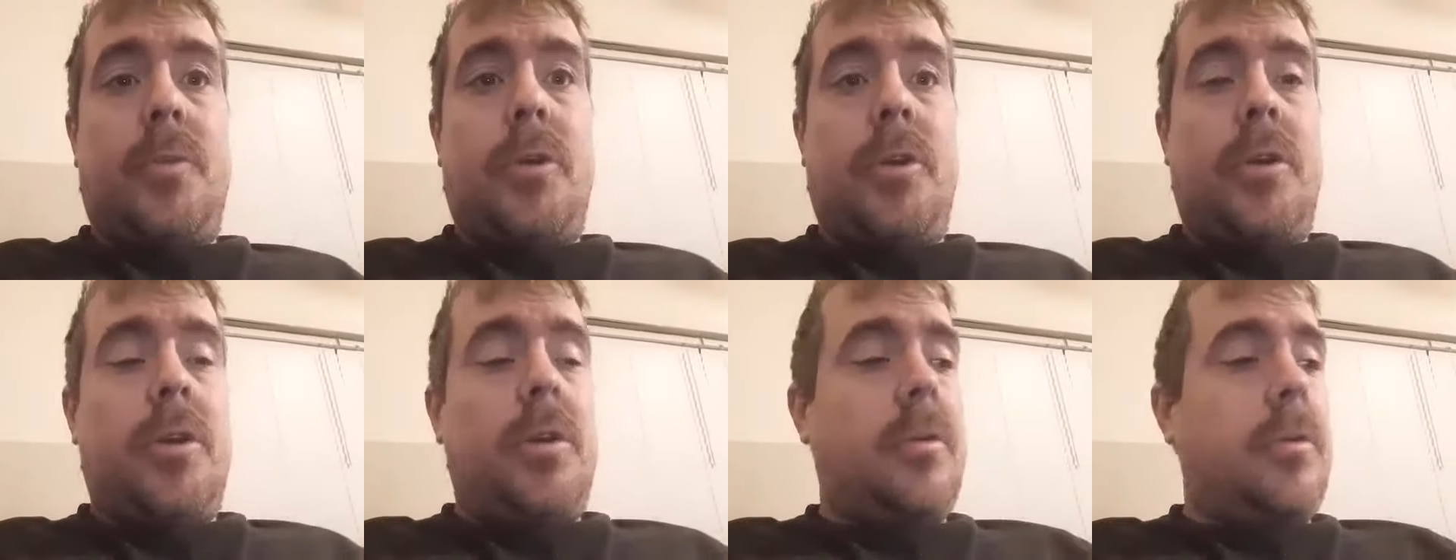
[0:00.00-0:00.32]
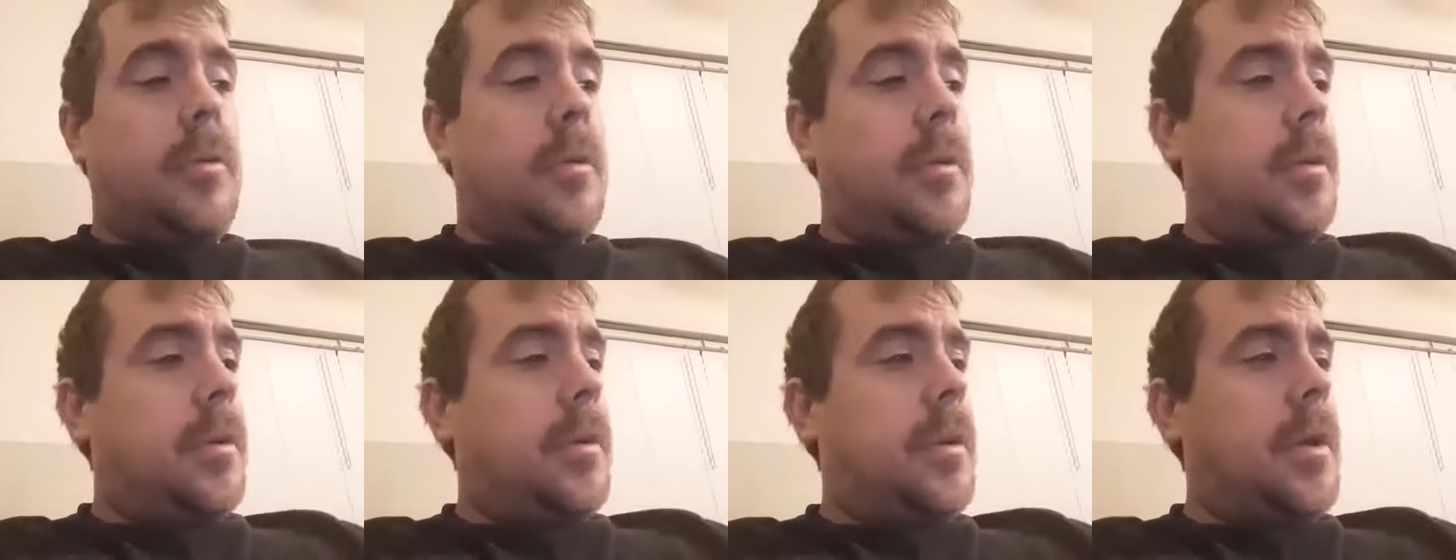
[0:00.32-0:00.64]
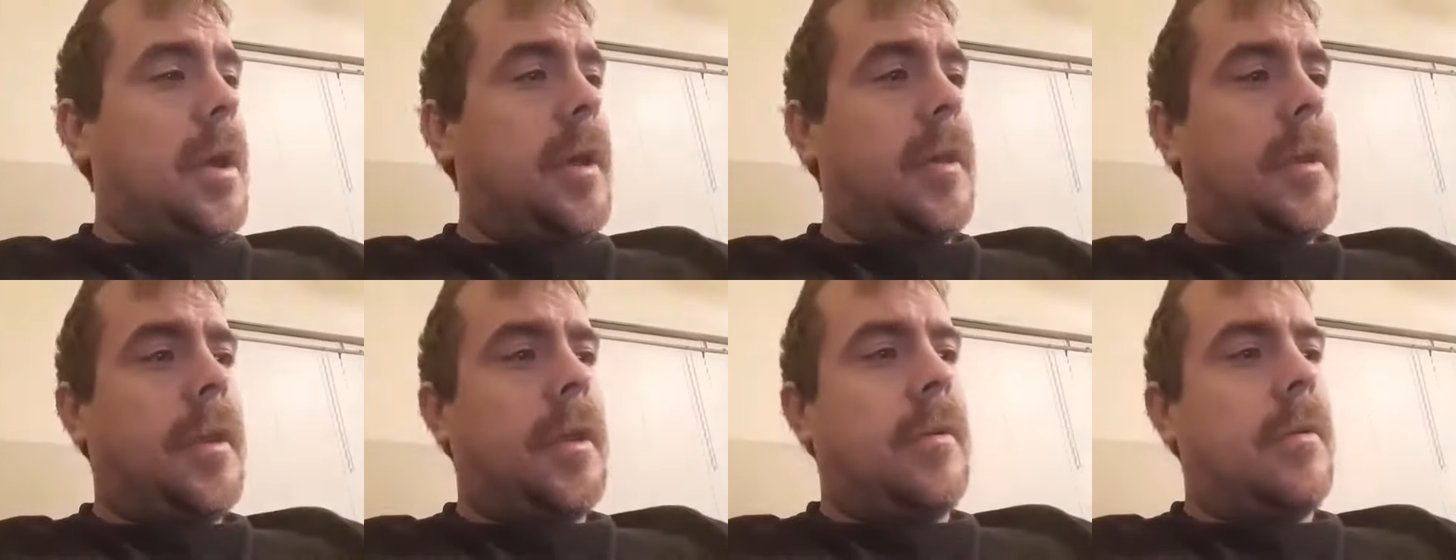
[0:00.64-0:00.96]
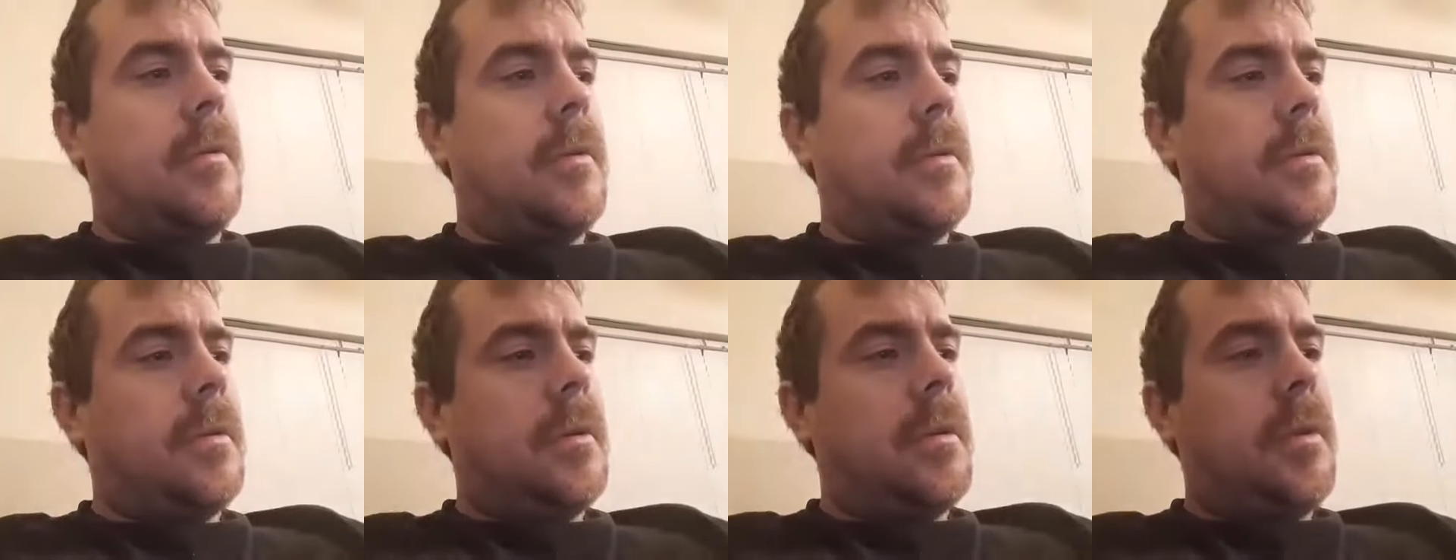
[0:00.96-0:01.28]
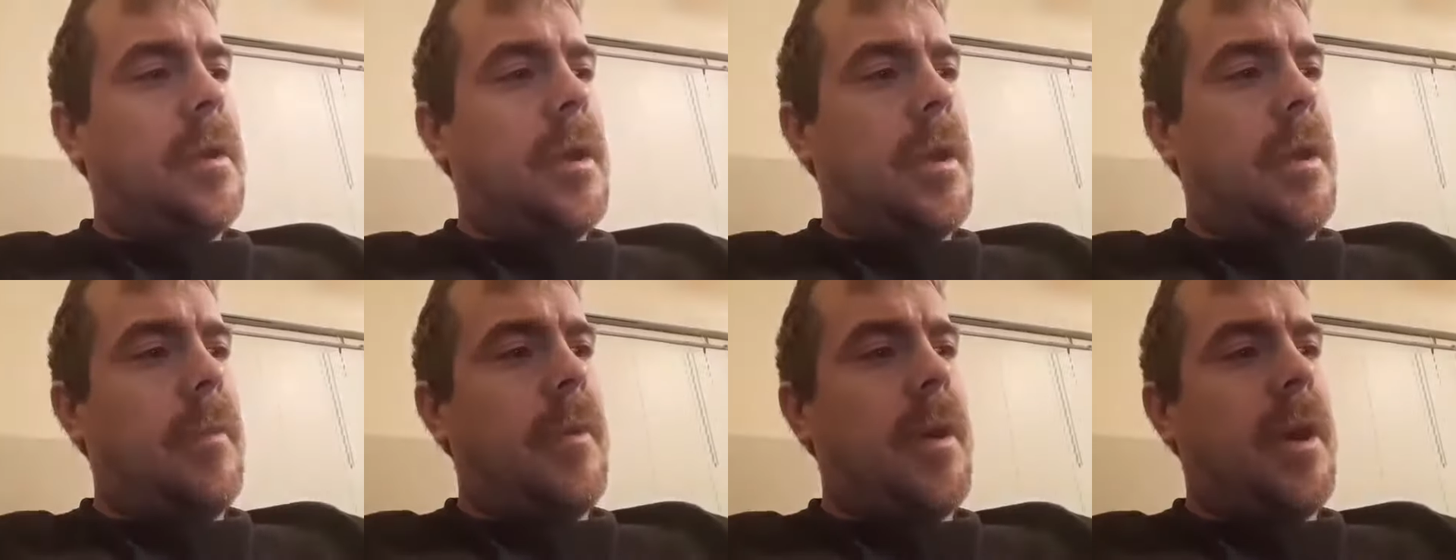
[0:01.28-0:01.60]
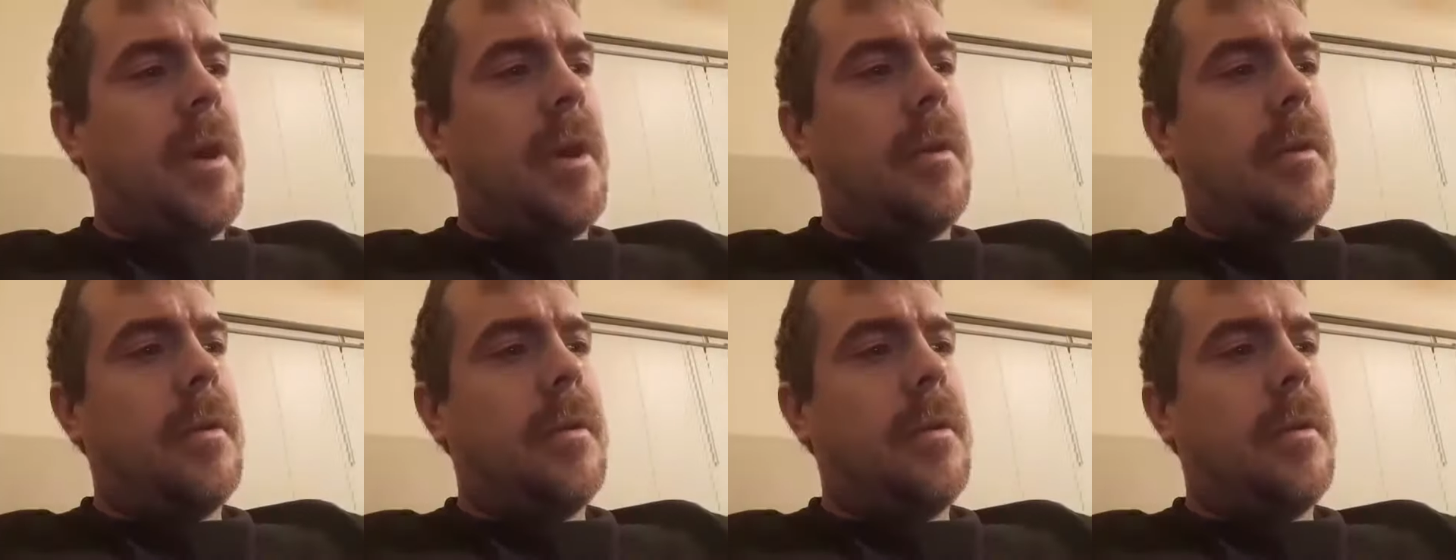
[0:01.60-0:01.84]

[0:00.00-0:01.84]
Pretty cool, huh? I thought. I'm kind